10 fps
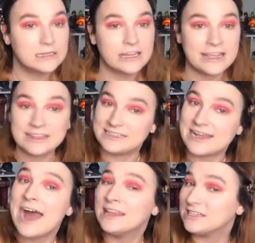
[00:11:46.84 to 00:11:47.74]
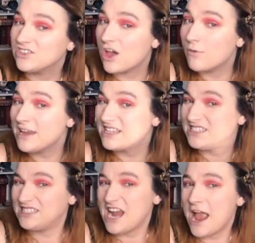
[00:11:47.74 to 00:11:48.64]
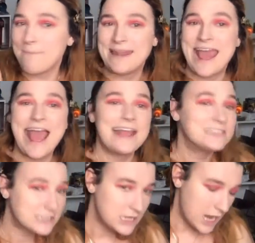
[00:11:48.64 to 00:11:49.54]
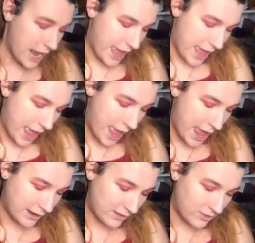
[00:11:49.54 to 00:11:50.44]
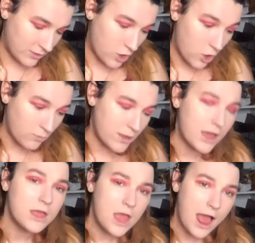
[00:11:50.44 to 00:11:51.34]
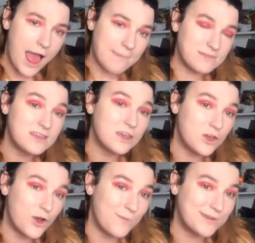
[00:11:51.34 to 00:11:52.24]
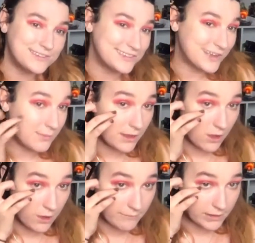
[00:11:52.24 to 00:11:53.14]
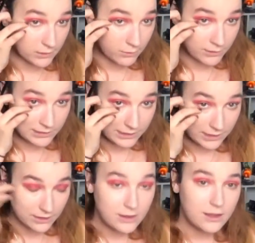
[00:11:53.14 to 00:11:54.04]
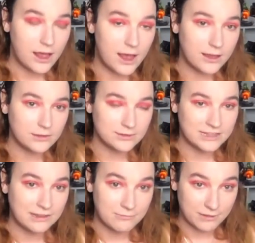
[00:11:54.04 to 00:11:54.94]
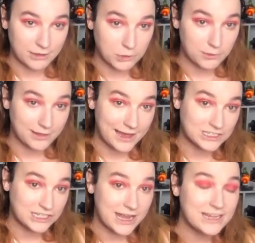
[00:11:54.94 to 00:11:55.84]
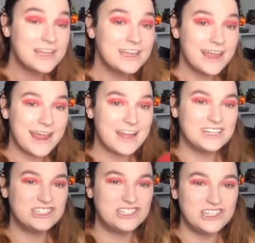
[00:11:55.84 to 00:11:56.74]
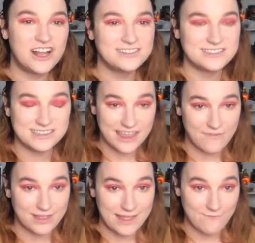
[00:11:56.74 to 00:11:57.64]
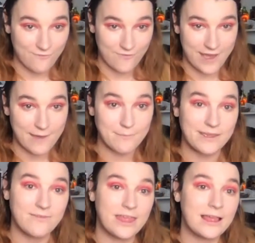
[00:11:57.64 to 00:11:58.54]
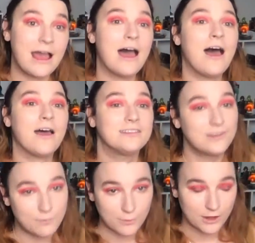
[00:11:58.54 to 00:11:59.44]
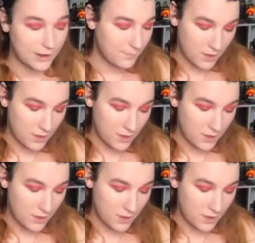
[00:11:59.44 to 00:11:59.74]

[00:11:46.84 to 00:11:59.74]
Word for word: Get the Daleks going. Exterminate! And coma, I'm thinking coma is just going to be on my lower lid, uh, on my lower lash line, just to give it that vamp and give like, ah, so pretty.